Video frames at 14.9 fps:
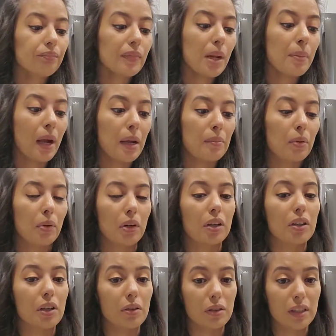My employer
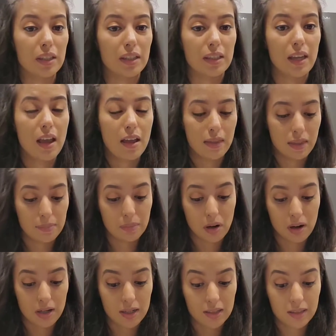uses the
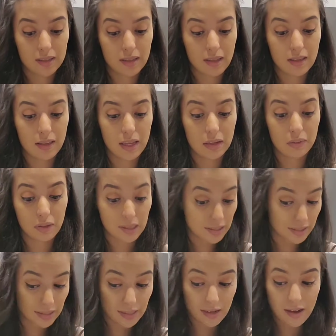products like
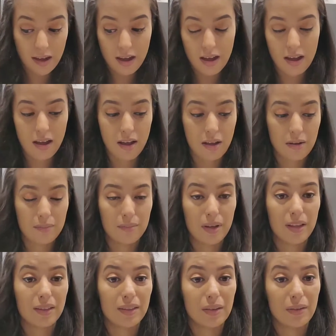crazy, um,
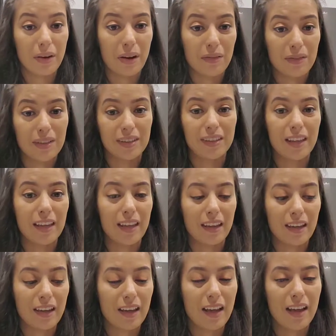so I was like
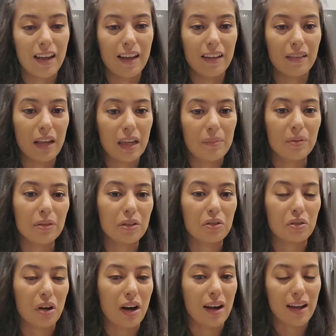able to
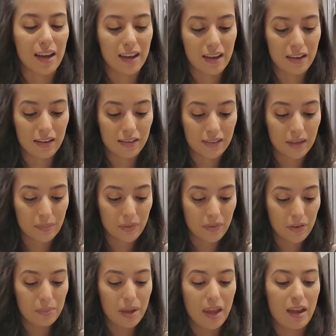try some of
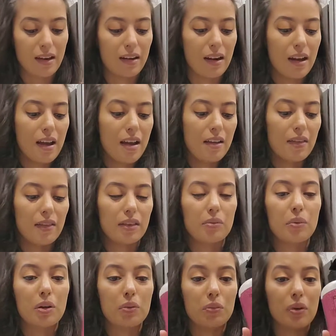them and this
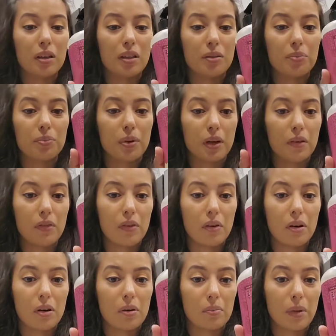one was by
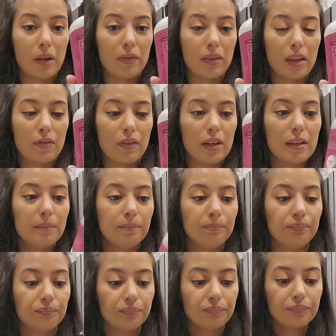far my favorite.
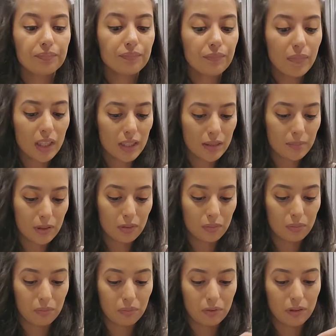It smells
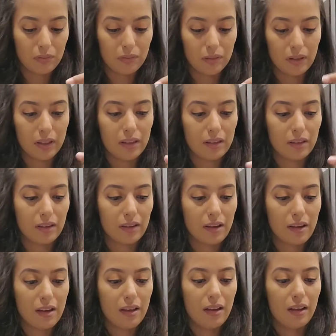really, really good.
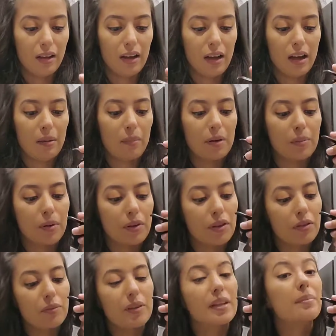I'm gonna put
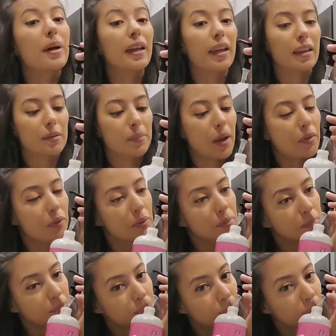this one in my guest bathroom.